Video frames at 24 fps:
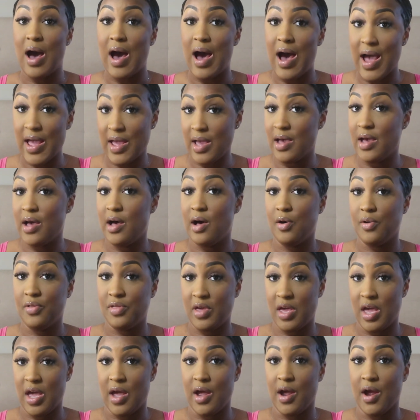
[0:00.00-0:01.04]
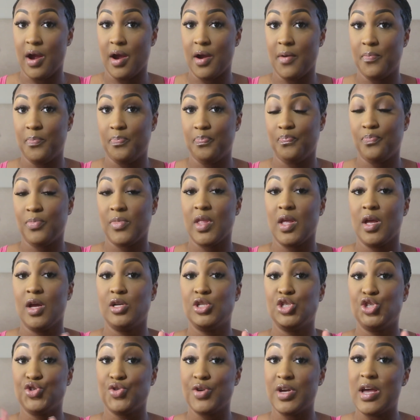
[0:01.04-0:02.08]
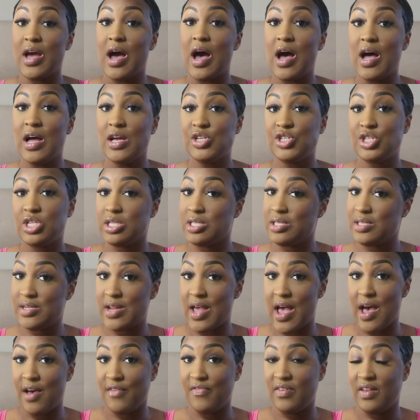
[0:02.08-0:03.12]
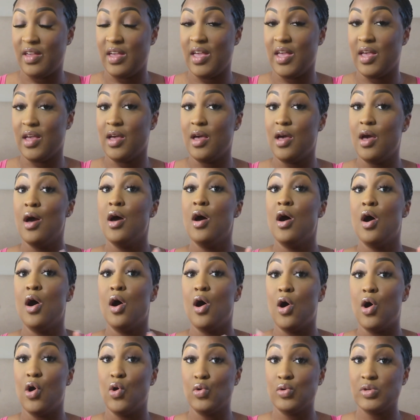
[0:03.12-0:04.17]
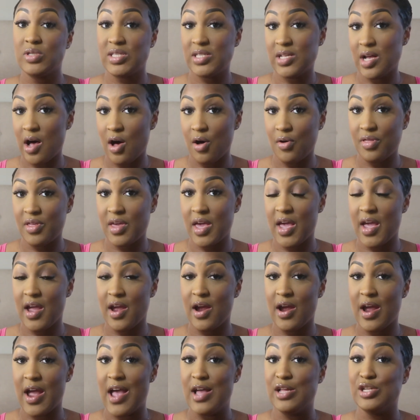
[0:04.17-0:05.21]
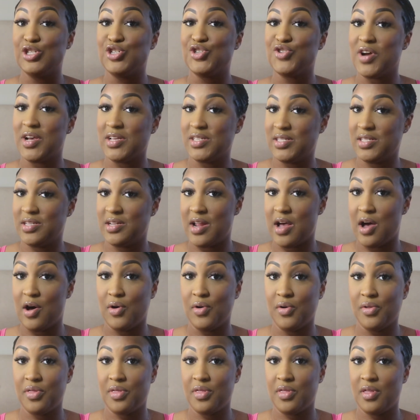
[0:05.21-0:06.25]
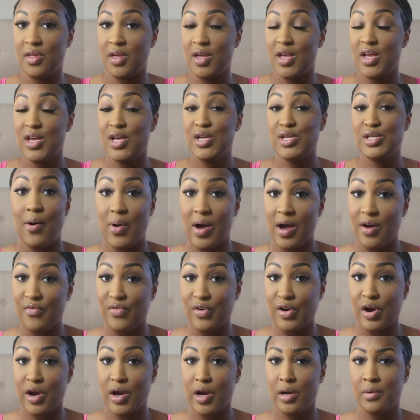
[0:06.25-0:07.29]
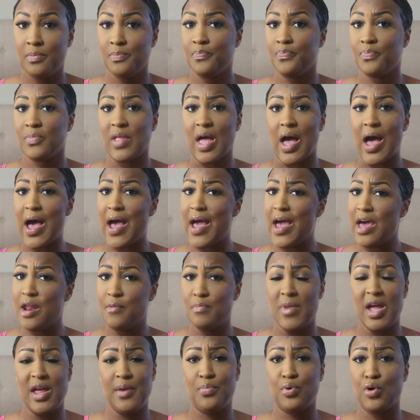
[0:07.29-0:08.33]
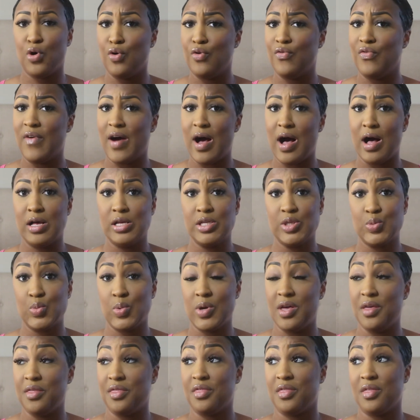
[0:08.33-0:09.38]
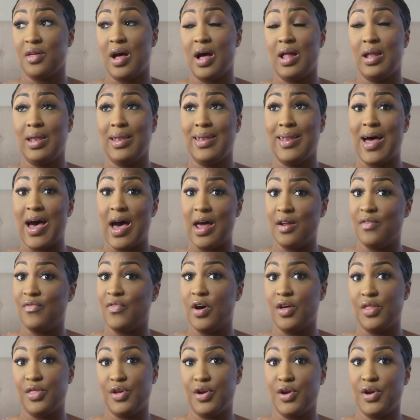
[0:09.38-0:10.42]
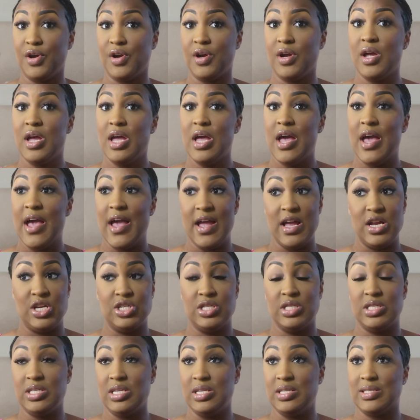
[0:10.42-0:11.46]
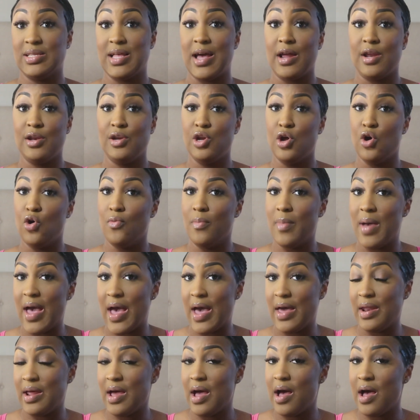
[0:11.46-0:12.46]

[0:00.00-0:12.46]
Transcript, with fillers: Aya Healthcare, Triage Staffing, Host Healthcare, and Trusted Health. However, I had made profiles with a lot of other agencies like Nomad